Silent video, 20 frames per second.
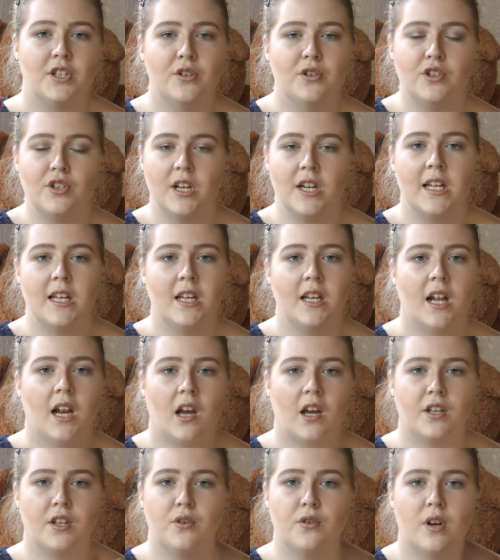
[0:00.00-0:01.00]
Usually,
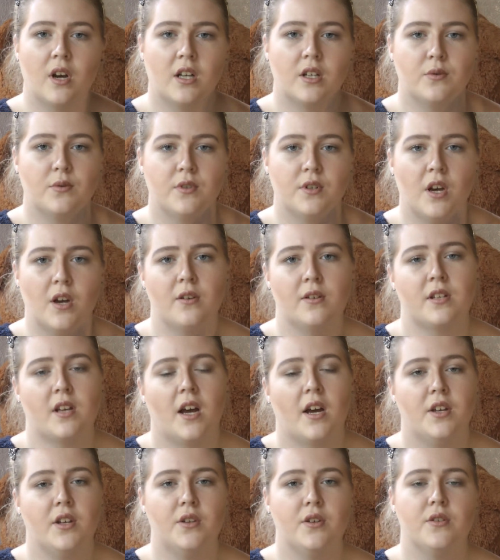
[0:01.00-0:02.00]
like you guys would know,
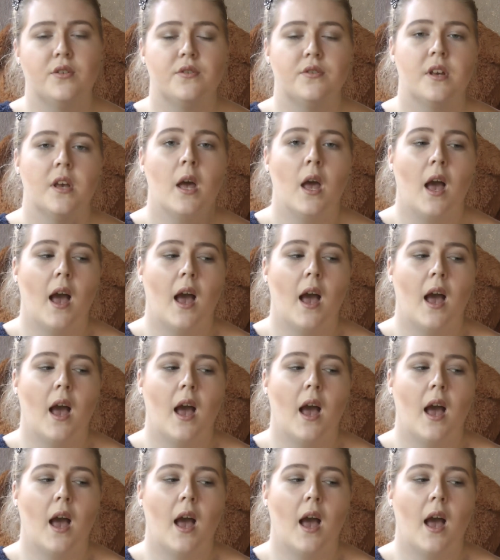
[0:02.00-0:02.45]
I use